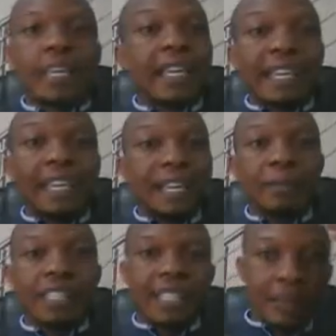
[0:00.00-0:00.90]
in a
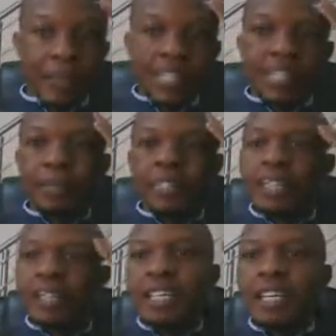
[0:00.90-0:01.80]
layman's language, this
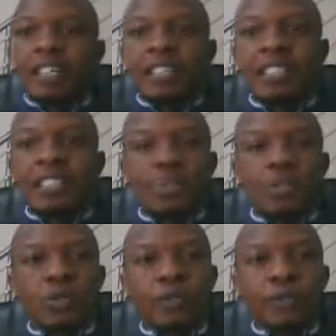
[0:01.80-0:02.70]
means it is
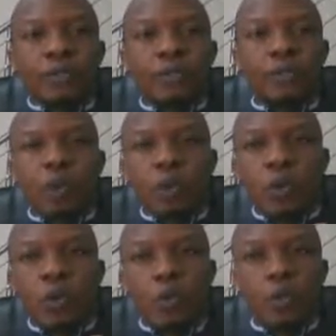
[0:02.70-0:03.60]
used to form
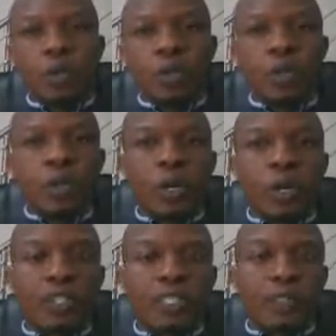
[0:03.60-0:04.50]
groups or
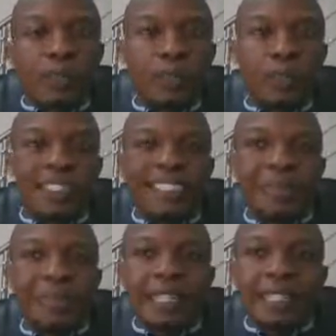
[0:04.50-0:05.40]
clusters of
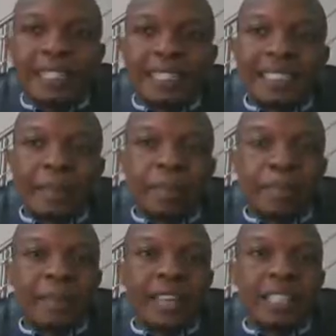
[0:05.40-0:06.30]
similar data
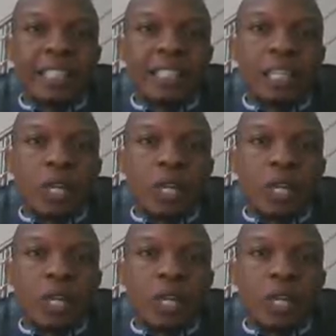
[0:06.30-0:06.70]
based